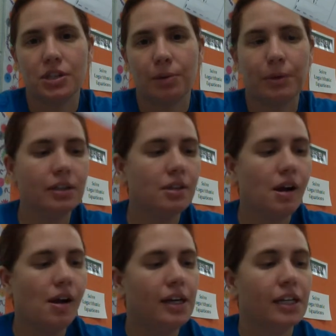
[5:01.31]
notebook.
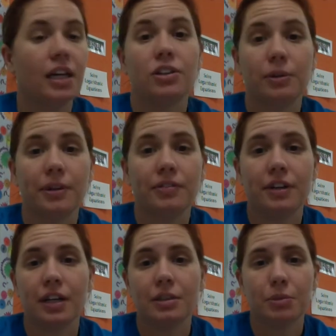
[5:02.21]
And I totally
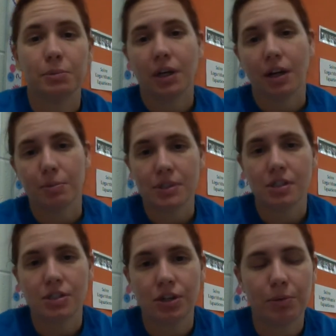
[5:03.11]
forgot to bring my
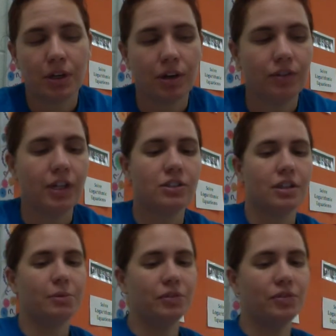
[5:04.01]
composition notebook over here, so
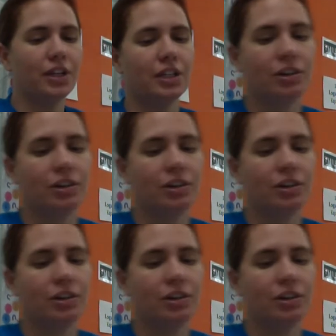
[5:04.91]
let me run and go